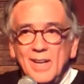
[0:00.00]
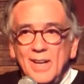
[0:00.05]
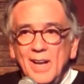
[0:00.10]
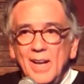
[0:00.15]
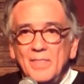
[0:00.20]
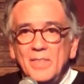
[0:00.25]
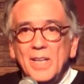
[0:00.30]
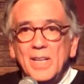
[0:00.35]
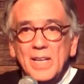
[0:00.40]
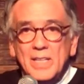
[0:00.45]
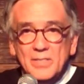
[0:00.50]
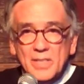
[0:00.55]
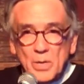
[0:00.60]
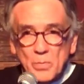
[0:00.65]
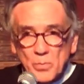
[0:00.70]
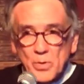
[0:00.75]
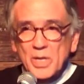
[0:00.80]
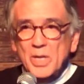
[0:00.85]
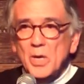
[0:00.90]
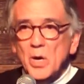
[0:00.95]
And then as they
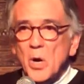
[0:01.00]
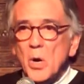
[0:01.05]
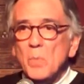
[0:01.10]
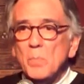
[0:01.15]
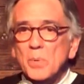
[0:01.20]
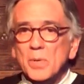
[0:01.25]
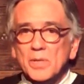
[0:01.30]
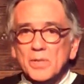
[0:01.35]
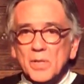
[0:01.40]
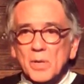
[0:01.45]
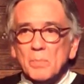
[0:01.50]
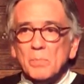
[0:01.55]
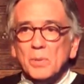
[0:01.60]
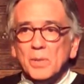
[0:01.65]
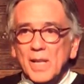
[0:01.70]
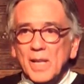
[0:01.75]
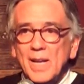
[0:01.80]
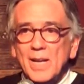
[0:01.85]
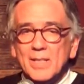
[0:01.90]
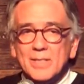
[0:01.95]
reopened their
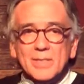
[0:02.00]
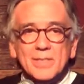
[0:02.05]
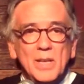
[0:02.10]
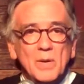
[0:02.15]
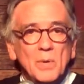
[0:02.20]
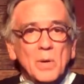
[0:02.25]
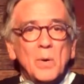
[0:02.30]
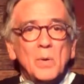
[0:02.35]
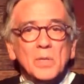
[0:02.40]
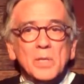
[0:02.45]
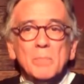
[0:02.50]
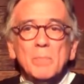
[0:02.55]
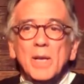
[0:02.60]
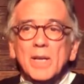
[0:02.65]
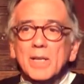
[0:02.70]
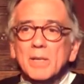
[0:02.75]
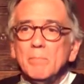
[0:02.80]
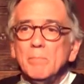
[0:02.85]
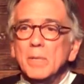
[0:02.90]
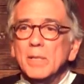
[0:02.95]
plants, they were only
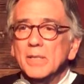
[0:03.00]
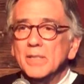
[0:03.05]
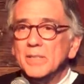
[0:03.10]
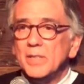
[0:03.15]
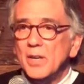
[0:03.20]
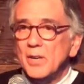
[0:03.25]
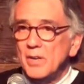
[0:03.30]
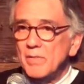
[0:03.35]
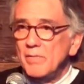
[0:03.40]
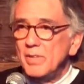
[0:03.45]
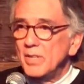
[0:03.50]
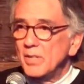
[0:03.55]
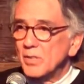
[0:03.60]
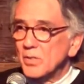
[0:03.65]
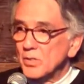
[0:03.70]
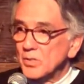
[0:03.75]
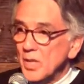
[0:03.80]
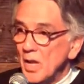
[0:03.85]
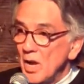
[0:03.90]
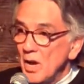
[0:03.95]
making military
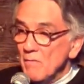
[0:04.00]
vehicles.